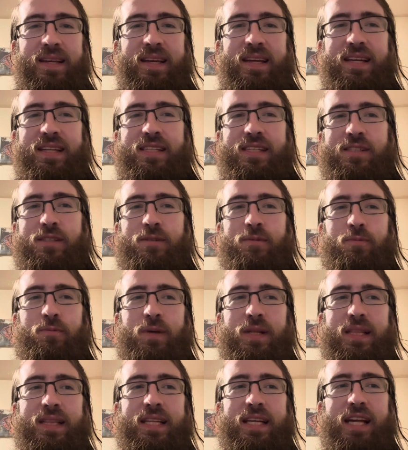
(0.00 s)
It's
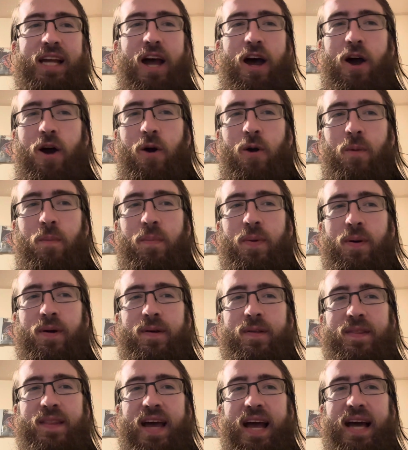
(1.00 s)
with the hope
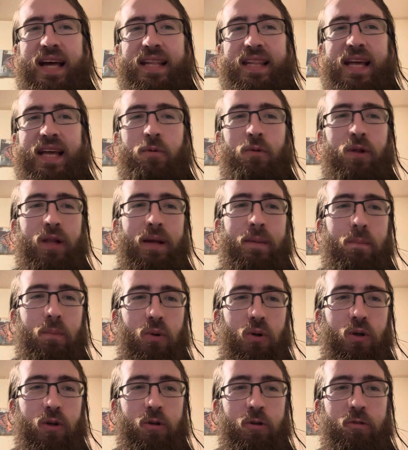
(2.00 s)
that they will
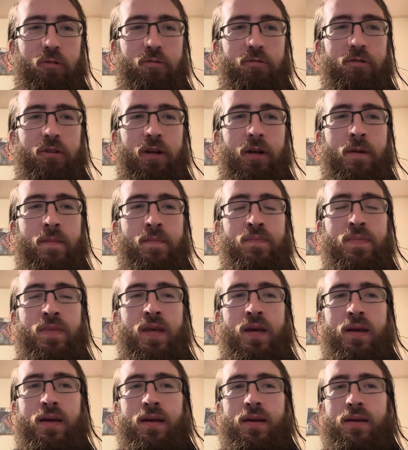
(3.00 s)
improve.
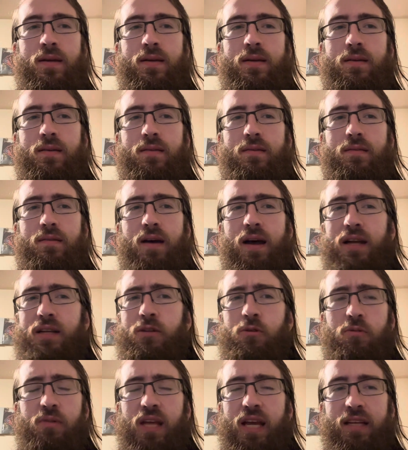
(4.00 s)
I
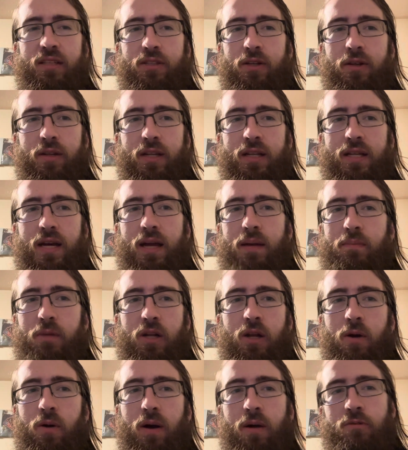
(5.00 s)
do things all the time.
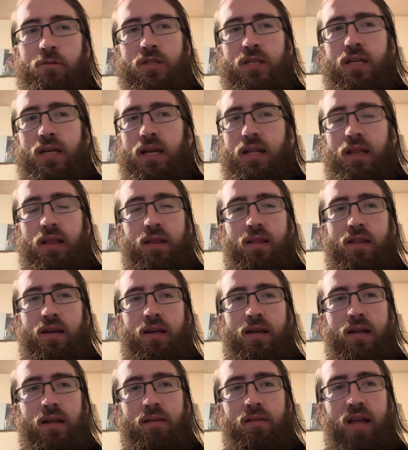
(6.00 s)
I was in
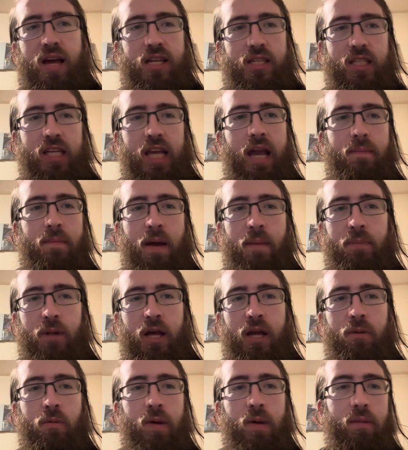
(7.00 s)
the last game I
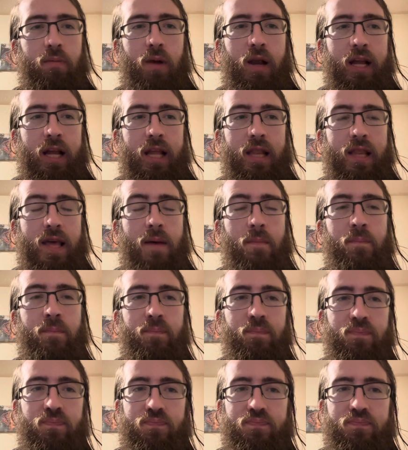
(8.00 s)
played with Rick and them.